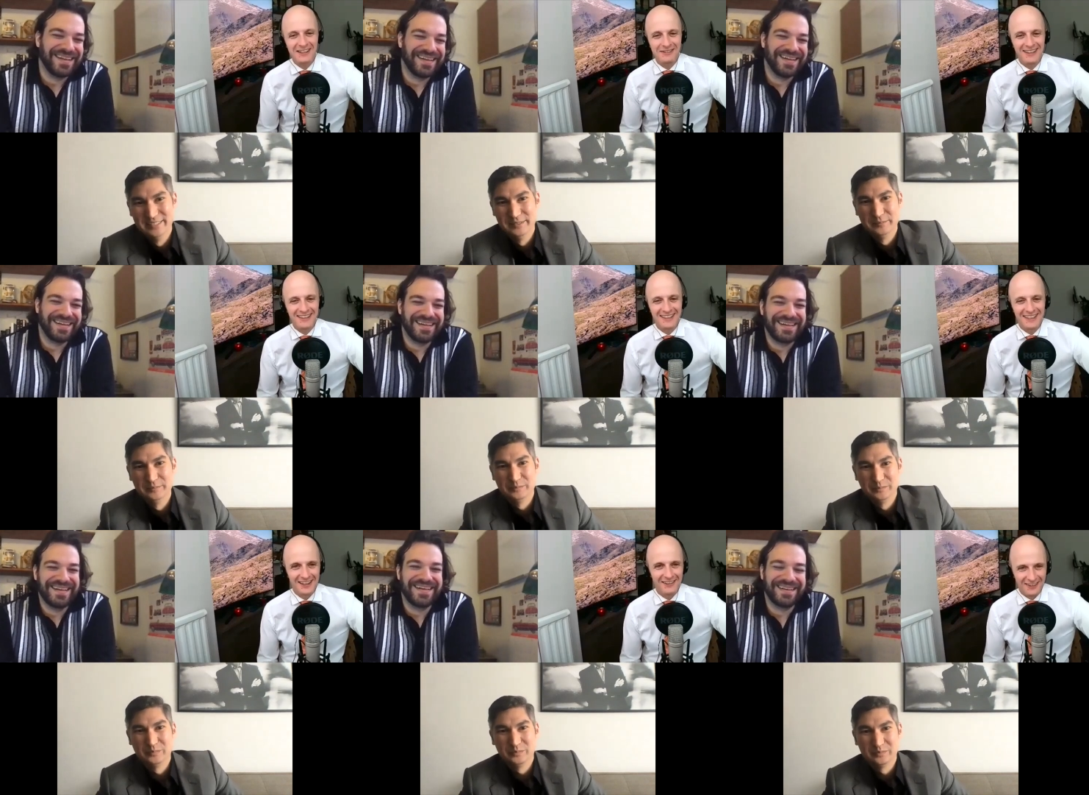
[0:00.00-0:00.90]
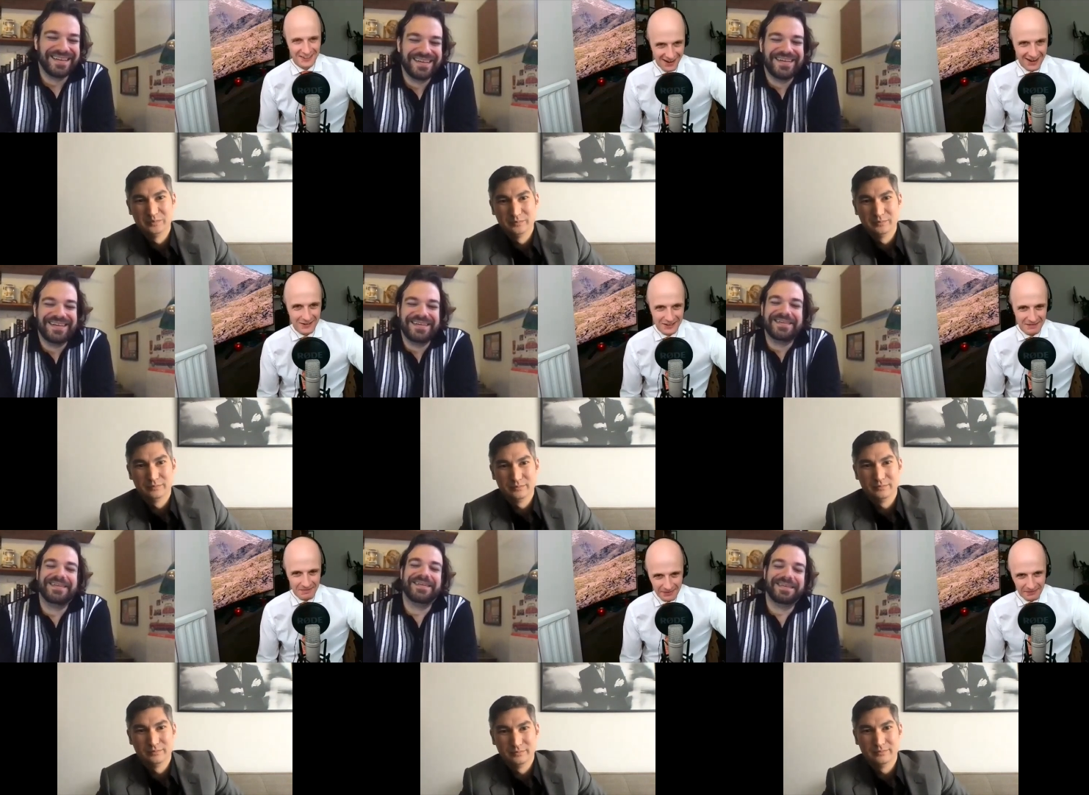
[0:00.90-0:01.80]
Speaker 1: when De Niro strangles
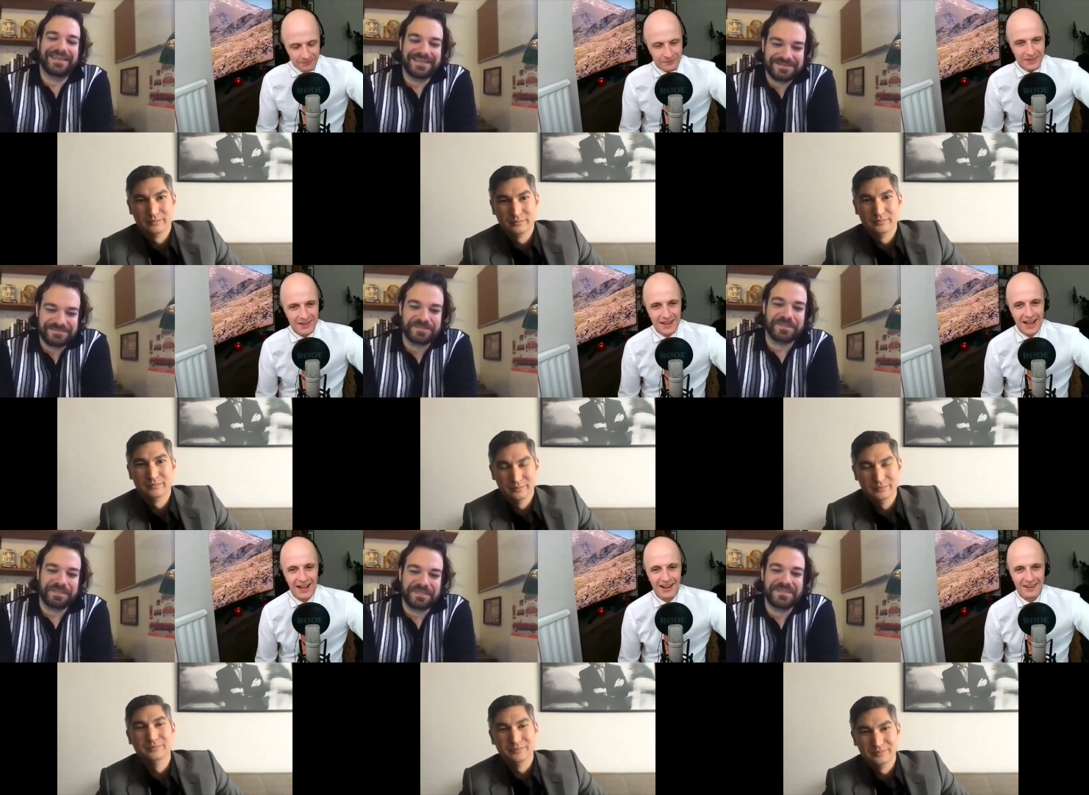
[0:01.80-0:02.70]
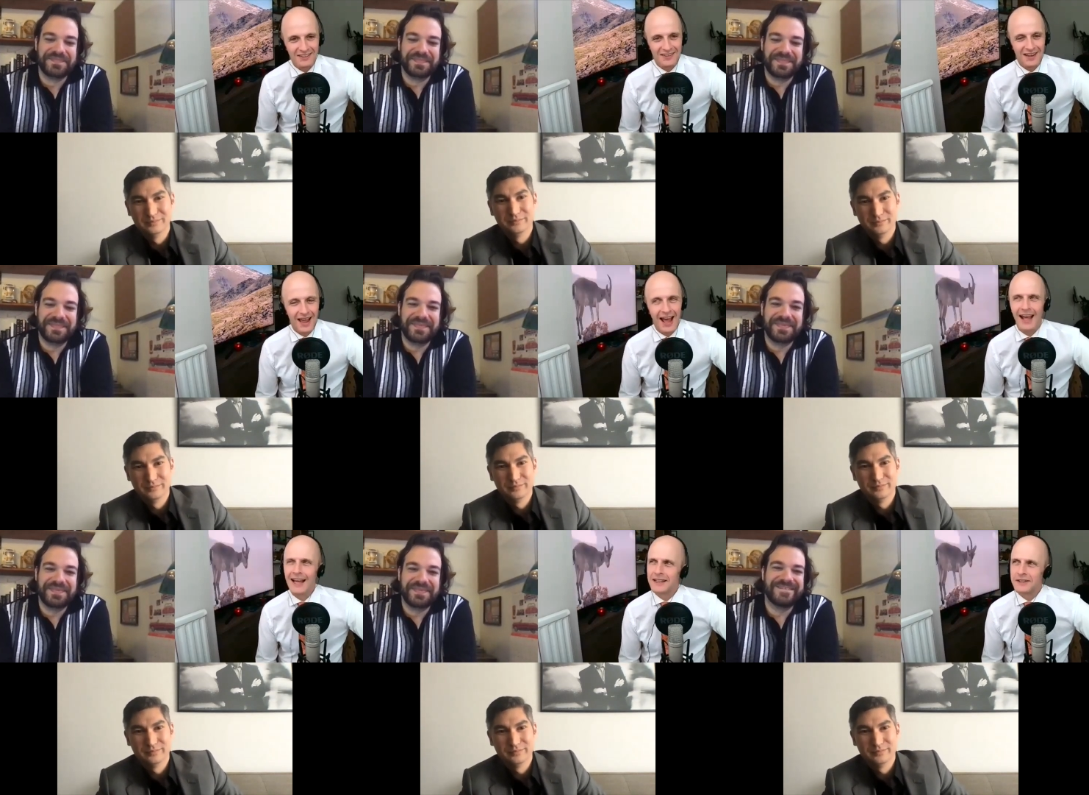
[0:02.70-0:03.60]
him, uh,
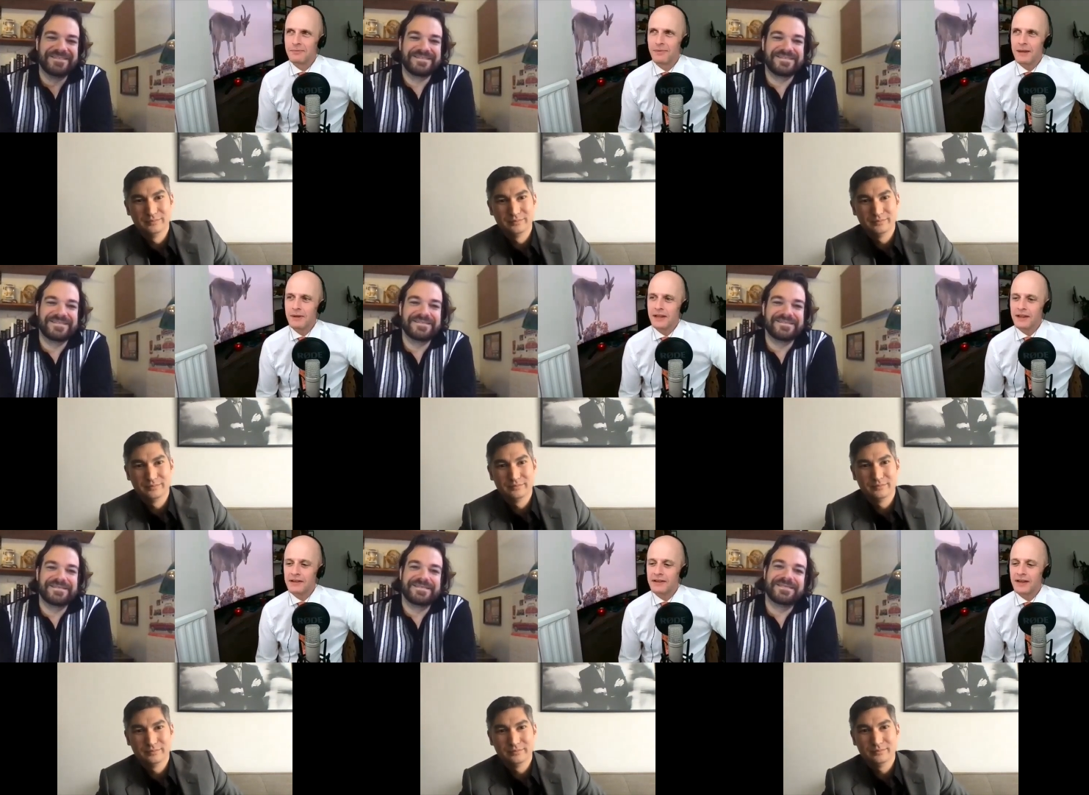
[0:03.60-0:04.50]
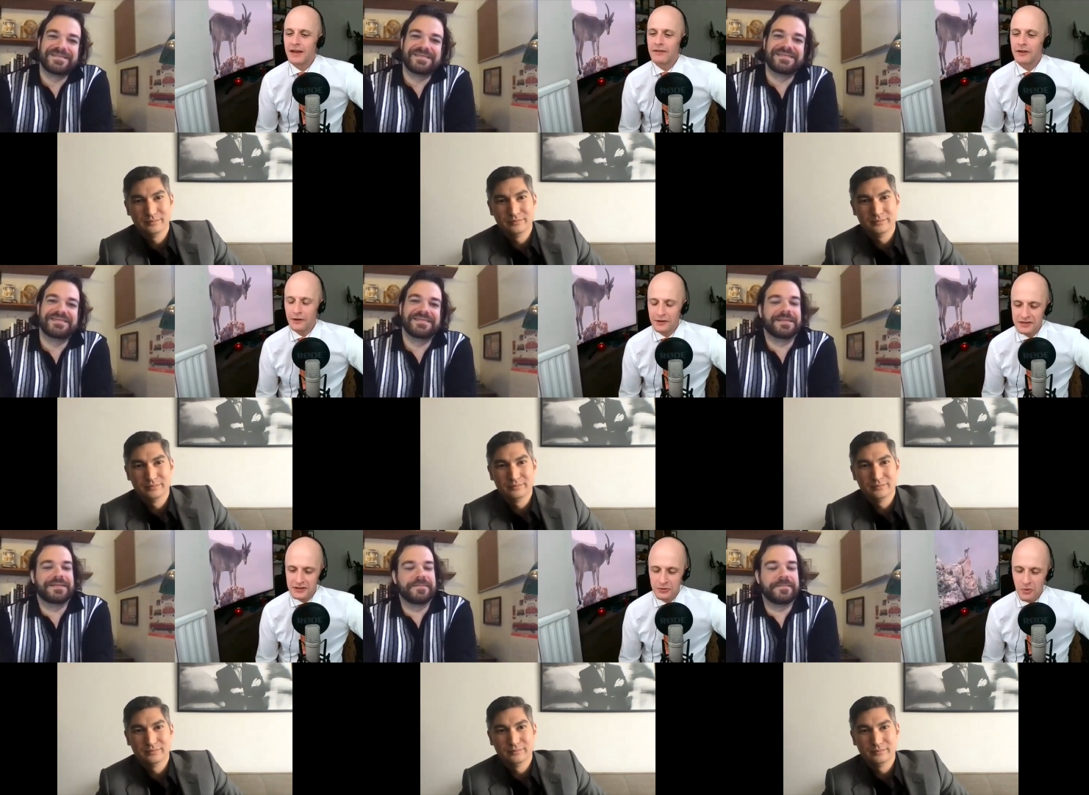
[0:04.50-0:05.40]
and maybe.
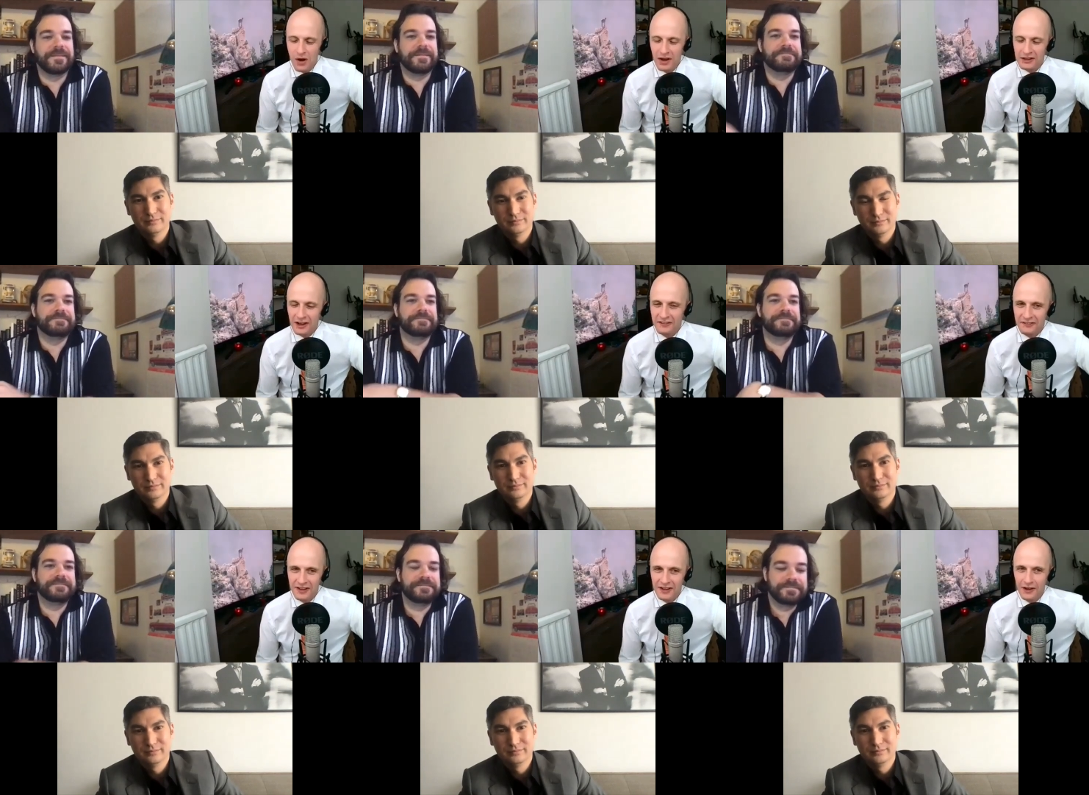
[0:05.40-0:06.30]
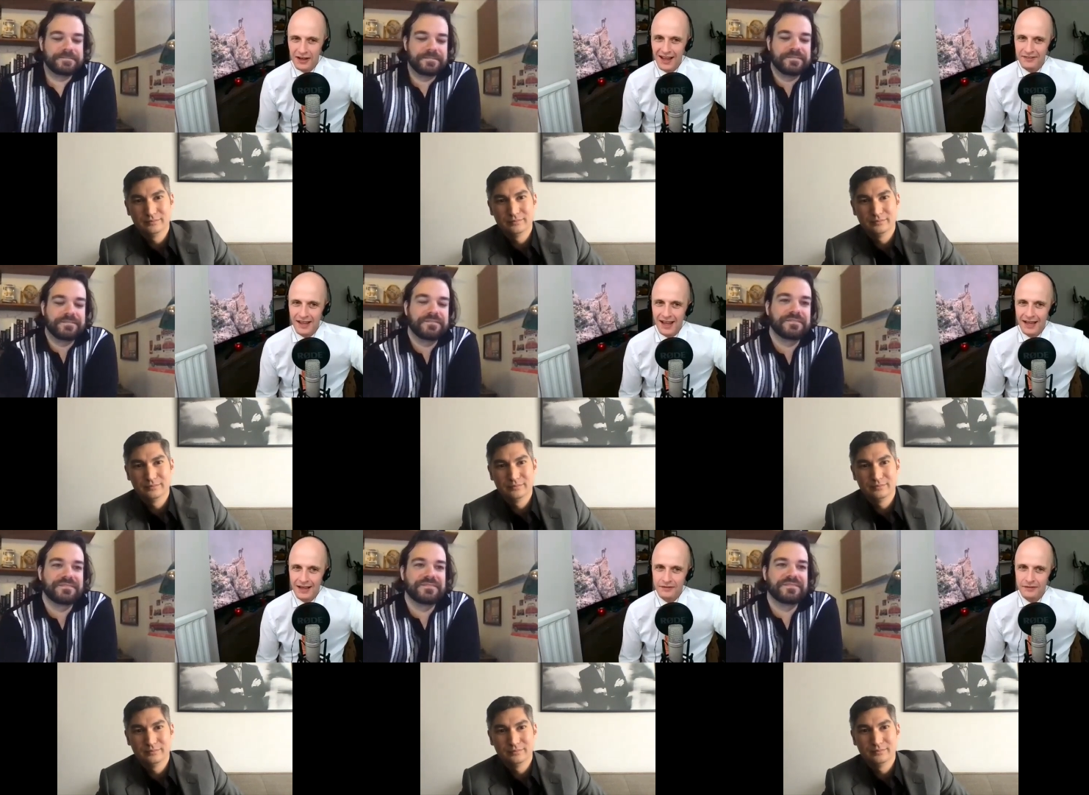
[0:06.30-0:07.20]
Costume wise, I think I'd have to
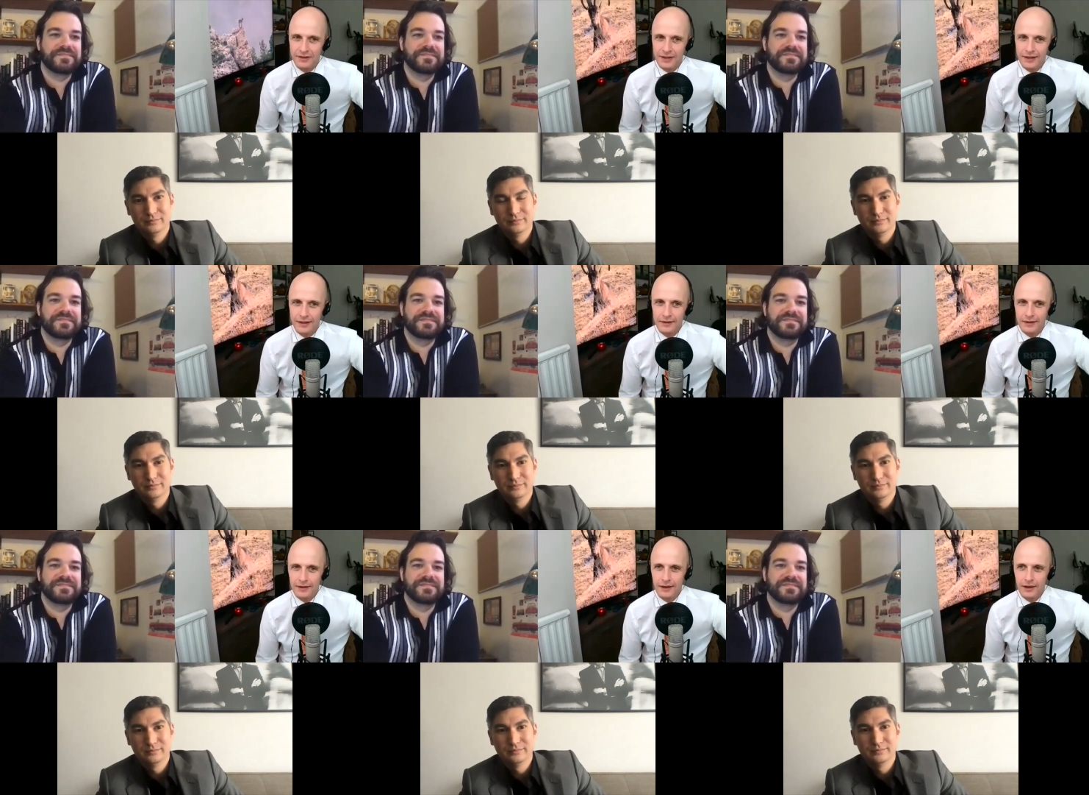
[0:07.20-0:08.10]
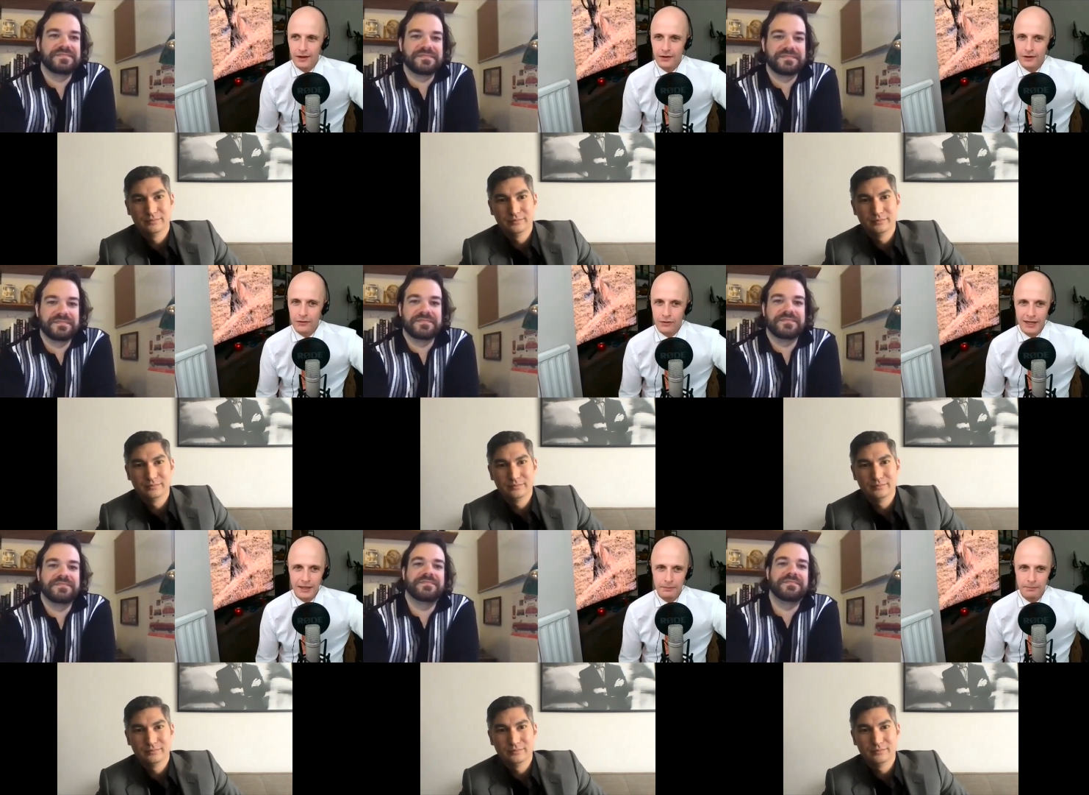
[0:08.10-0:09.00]
have, is it a
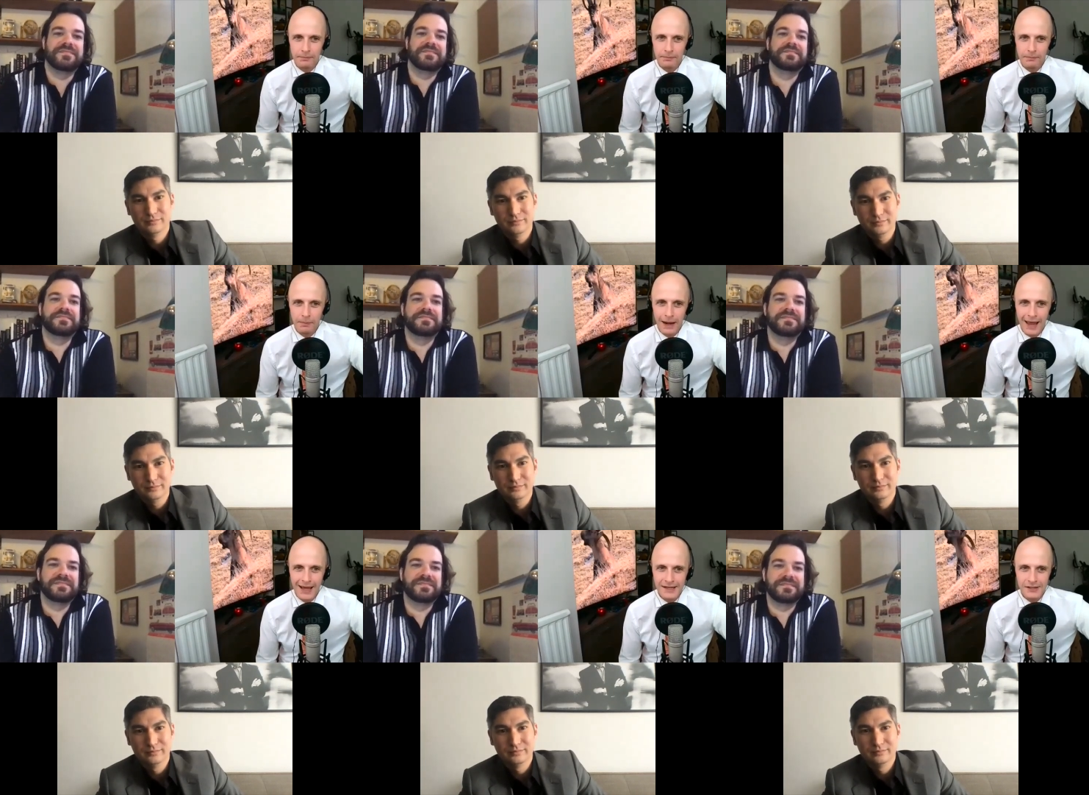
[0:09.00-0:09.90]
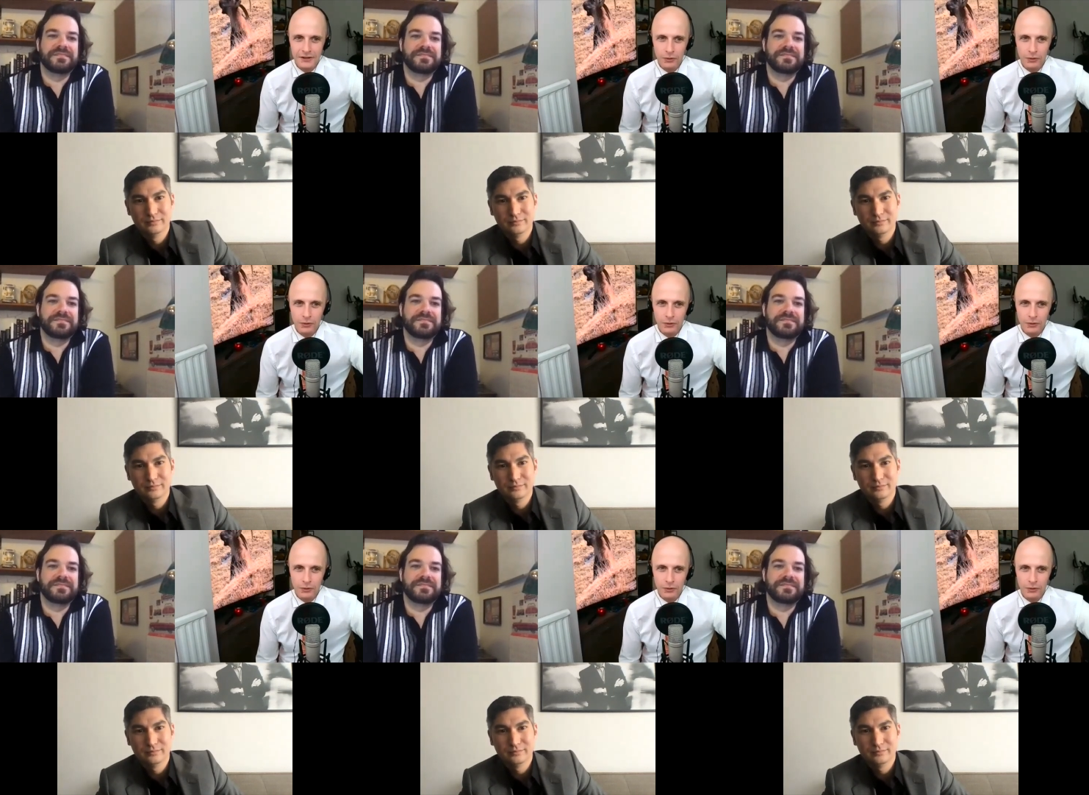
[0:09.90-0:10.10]
gray plaid, the